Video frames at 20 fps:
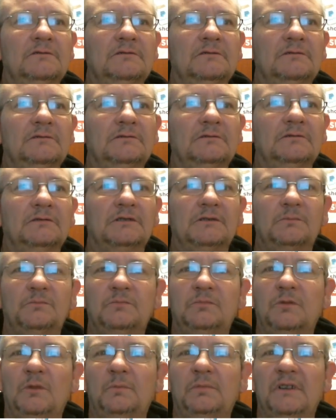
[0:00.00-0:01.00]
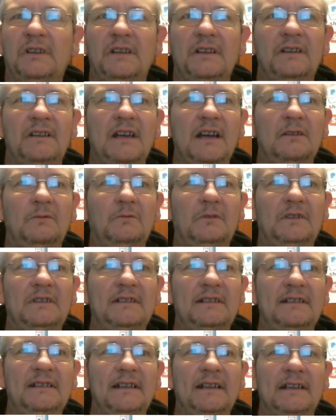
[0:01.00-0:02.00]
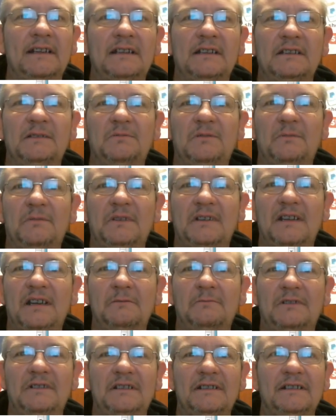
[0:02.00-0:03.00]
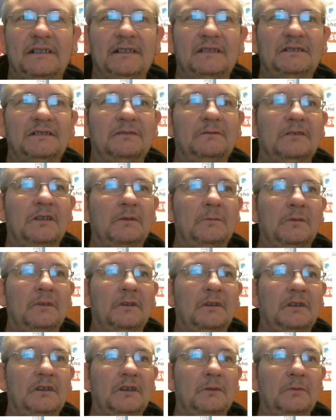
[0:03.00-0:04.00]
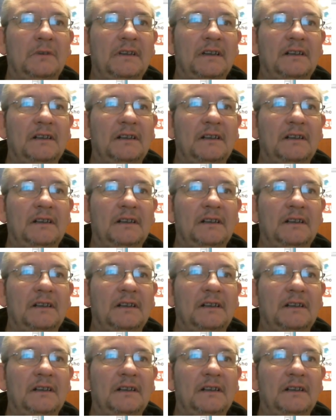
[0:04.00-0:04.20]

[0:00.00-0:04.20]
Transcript: It's probably that one there. It's probably that one there. So I'll go with that.